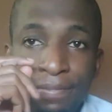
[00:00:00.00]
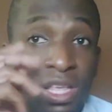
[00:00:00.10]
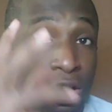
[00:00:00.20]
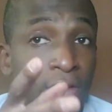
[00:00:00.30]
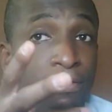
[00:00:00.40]

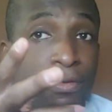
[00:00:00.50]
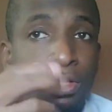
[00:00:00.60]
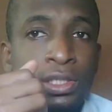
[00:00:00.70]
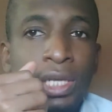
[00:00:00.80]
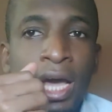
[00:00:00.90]
the
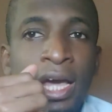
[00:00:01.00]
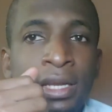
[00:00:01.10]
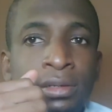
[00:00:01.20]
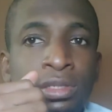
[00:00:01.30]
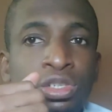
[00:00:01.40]
comfort
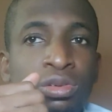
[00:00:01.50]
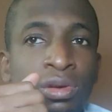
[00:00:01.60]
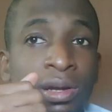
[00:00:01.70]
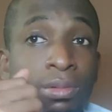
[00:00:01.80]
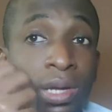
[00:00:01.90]
and
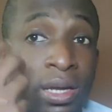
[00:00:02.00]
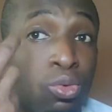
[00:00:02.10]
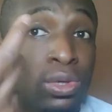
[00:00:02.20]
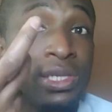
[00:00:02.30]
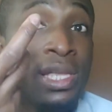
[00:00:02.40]
you
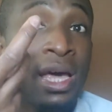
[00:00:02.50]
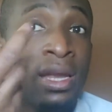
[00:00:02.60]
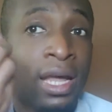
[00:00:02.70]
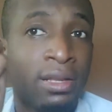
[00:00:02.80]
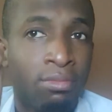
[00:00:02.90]
can
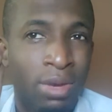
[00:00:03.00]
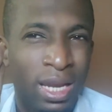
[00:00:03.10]
withstand that,